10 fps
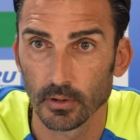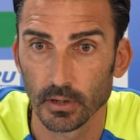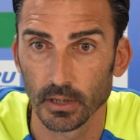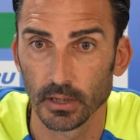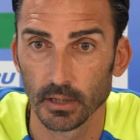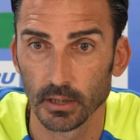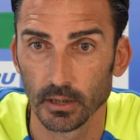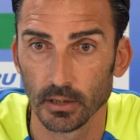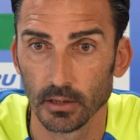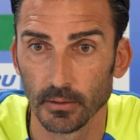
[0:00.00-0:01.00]

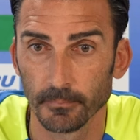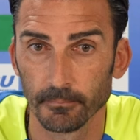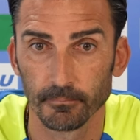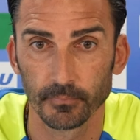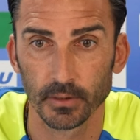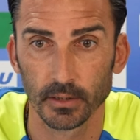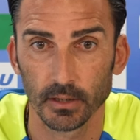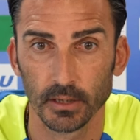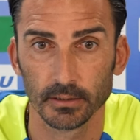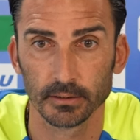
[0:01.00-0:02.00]
Um,
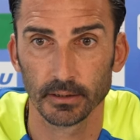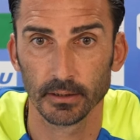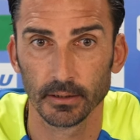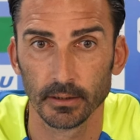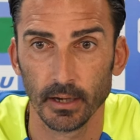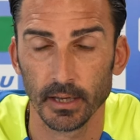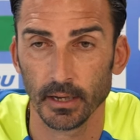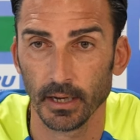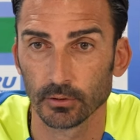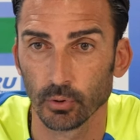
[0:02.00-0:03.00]
and uh,
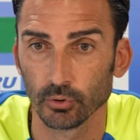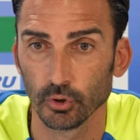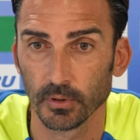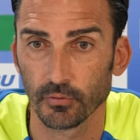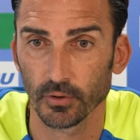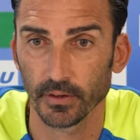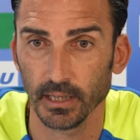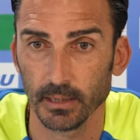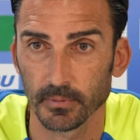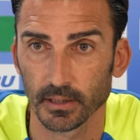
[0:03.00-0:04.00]
I, I, told you before the
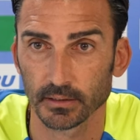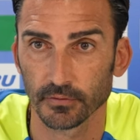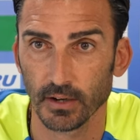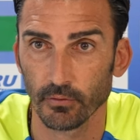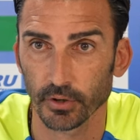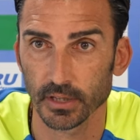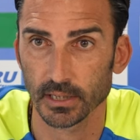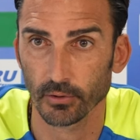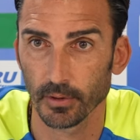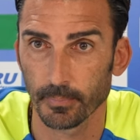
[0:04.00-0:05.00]
game that favorites
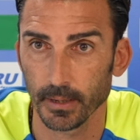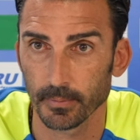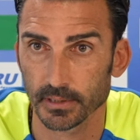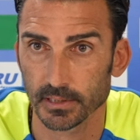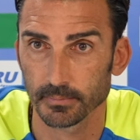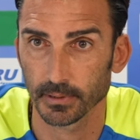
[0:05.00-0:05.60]
are on the papers,